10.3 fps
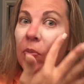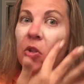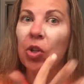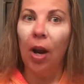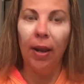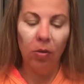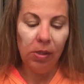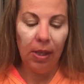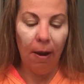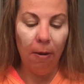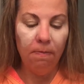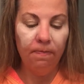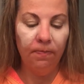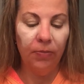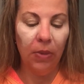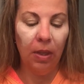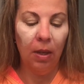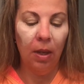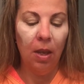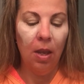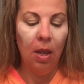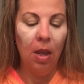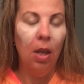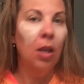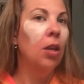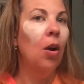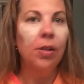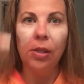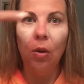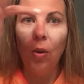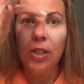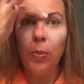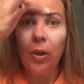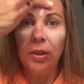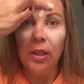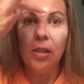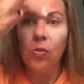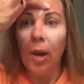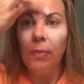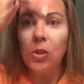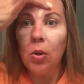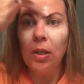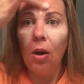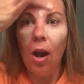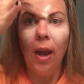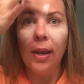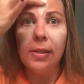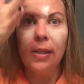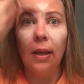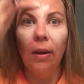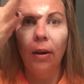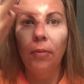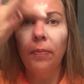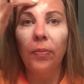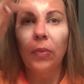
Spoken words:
triangles there. You also want to put this right between your eyes here.